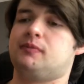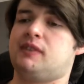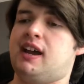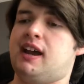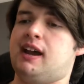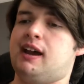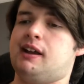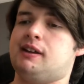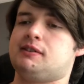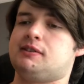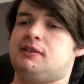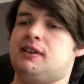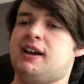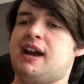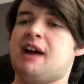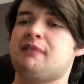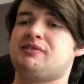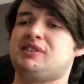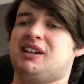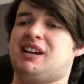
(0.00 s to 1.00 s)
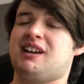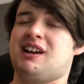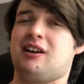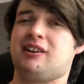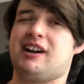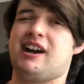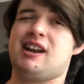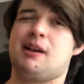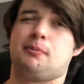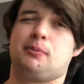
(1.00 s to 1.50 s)
And they have to get
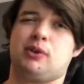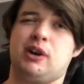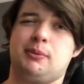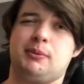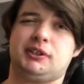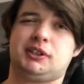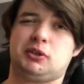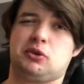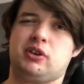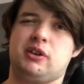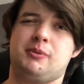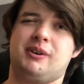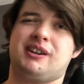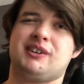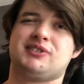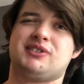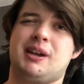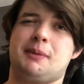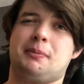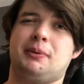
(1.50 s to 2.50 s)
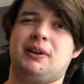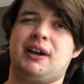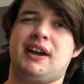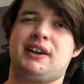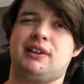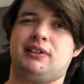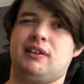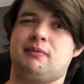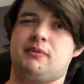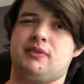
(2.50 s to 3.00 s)
out kind of prematurely because they plan to leave.